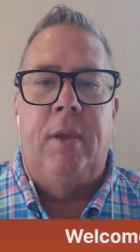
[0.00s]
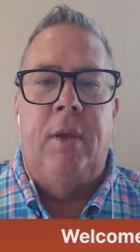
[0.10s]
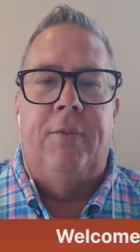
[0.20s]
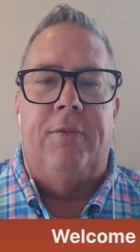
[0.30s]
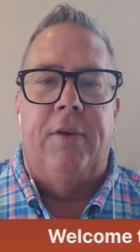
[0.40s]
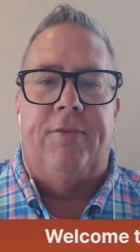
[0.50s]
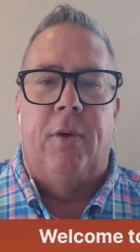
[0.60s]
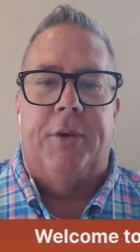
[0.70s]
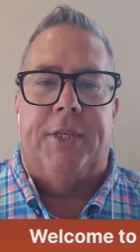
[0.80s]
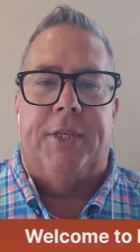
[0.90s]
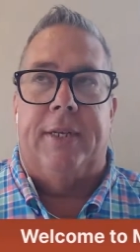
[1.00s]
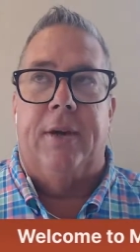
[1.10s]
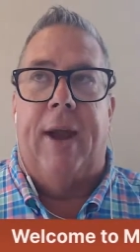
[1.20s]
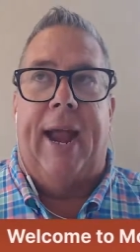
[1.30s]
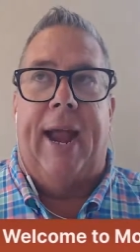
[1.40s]
For you folks that
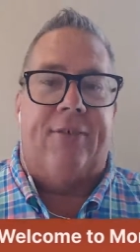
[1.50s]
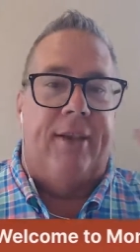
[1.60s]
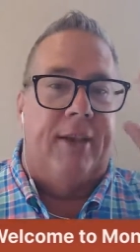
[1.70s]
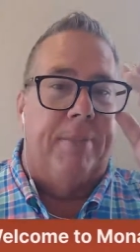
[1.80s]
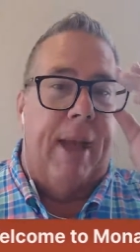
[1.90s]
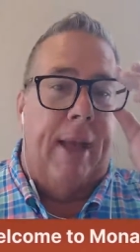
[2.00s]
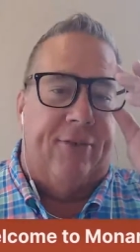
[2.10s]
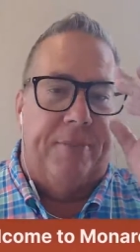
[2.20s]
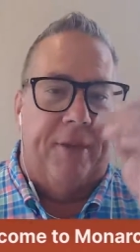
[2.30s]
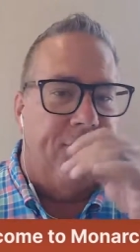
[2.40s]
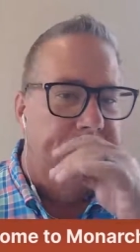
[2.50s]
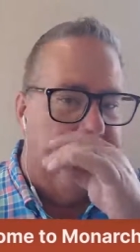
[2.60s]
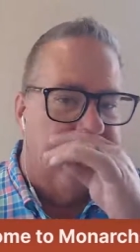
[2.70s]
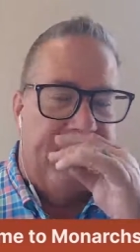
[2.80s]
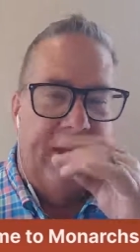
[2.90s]
are asking about some of the
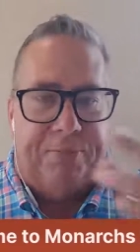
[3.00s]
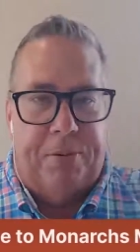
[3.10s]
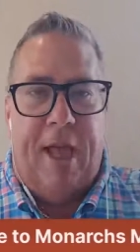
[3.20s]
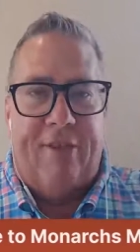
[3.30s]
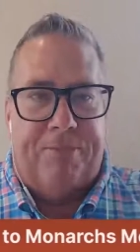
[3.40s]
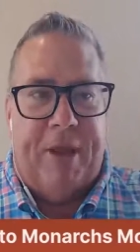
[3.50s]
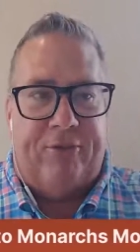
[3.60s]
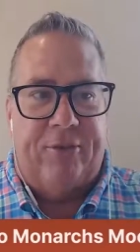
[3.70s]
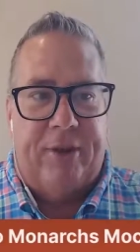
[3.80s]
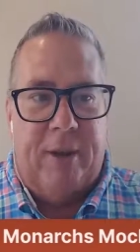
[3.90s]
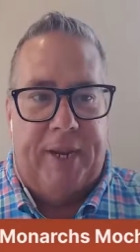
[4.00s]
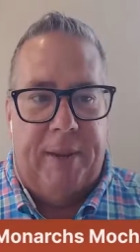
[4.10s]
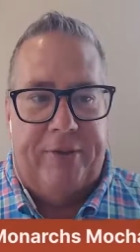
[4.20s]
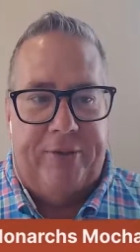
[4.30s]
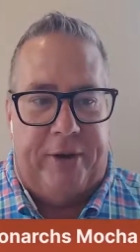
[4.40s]
things, we've got a playoff special, and I'm going to give
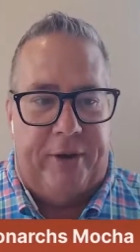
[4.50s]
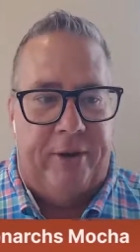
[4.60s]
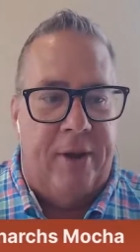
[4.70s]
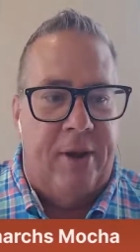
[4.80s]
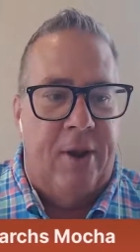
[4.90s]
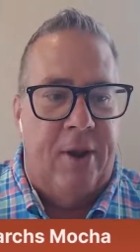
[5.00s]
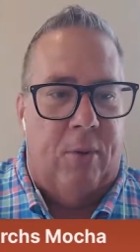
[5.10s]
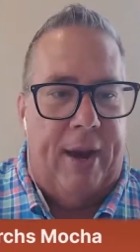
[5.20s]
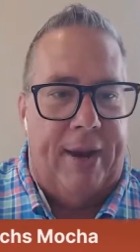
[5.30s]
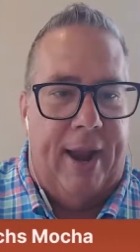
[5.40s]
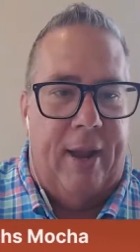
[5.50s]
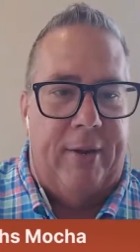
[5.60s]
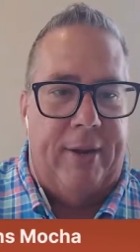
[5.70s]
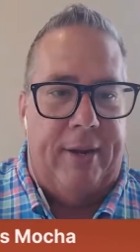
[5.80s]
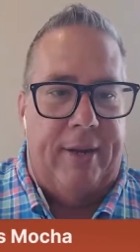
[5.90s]
it to you right now. And
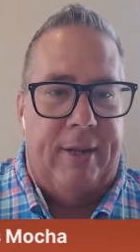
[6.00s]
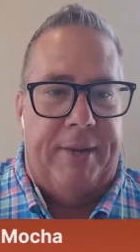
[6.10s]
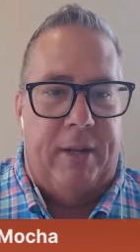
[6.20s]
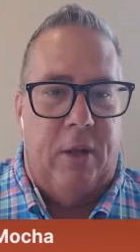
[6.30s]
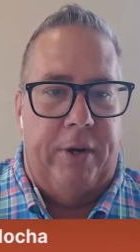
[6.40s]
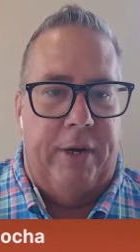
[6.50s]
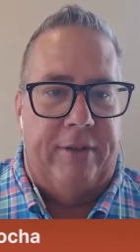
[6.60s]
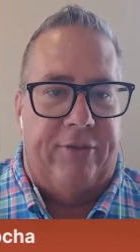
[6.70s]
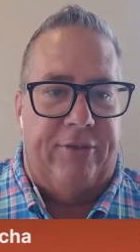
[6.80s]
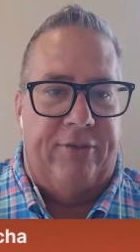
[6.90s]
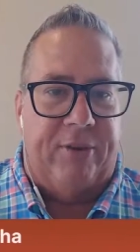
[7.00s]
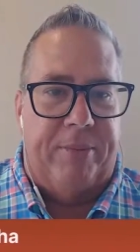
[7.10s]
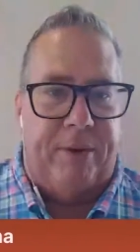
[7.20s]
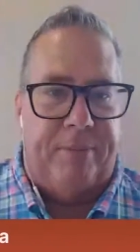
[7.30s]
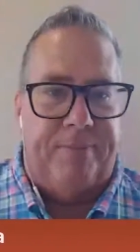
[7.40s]
let me load it into the system
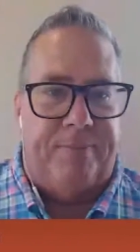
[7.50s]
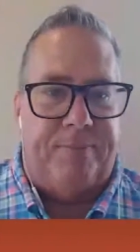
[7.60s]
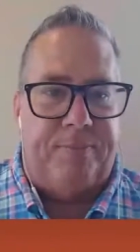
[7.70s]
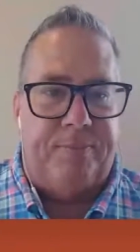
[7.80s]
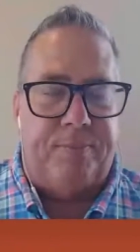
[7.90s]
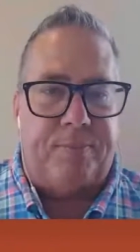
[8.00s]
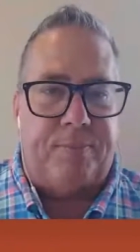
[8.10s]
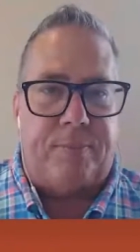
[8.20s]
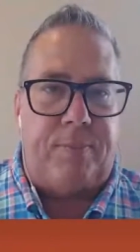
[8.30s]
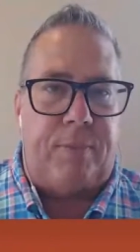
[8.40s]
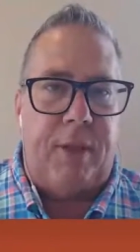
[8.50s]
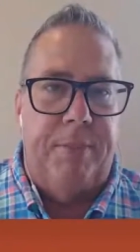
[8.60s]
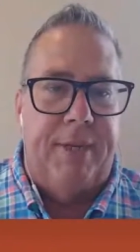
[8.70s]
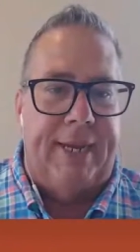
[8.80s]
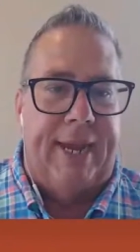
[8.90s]
here.
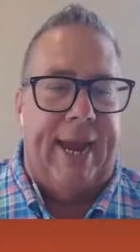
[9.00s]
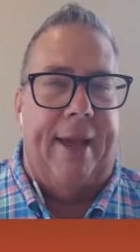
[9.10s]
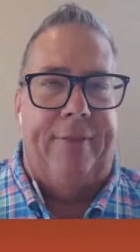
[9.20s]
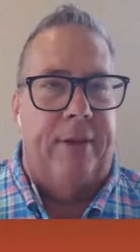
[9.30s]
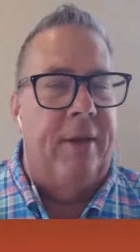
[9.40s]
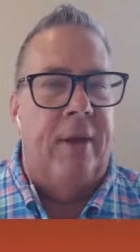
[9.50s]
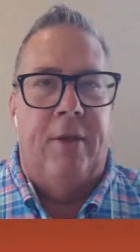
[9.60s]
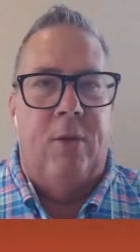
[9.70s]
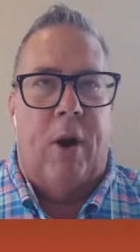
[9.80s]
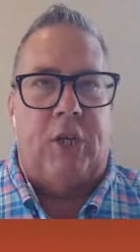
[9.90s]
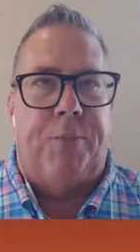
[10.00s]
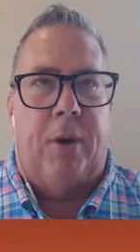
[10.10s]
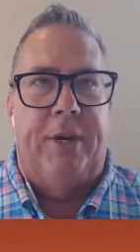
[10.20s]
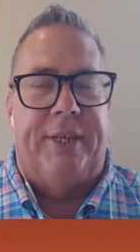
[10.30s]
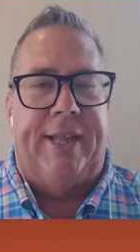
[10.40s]
But yeah, the watch
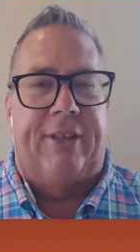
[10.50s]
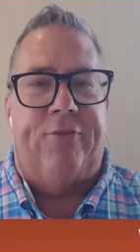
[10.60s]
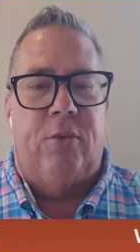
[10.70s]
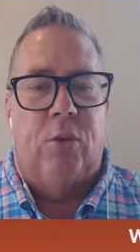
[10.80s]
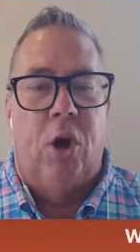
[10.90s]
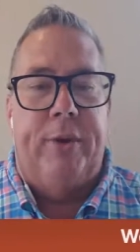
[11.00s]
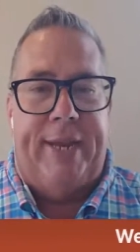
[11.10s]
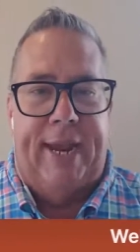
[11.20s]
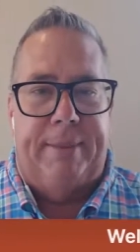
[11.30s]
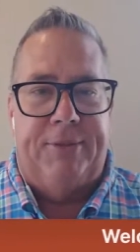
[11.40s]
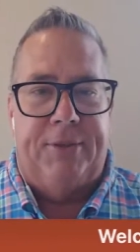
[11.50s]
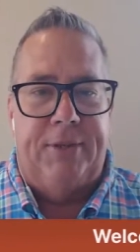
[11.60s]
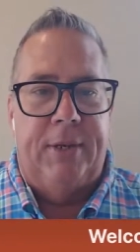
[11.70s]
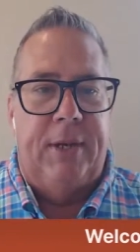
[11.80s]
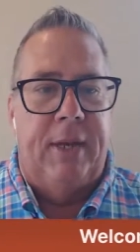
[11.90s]
parties again. That's for the road games,
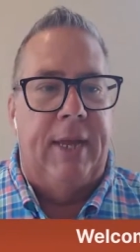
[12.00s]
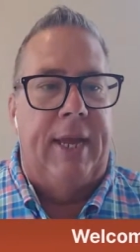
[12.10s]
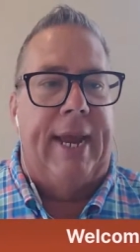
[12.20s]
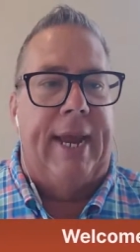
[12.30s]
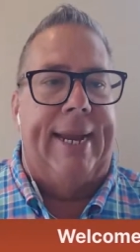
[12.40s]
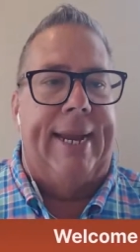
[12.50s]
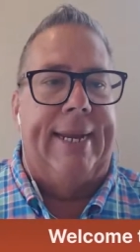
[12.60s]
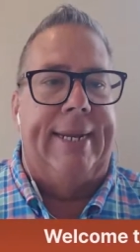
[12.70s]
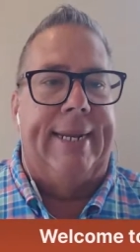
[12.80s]
and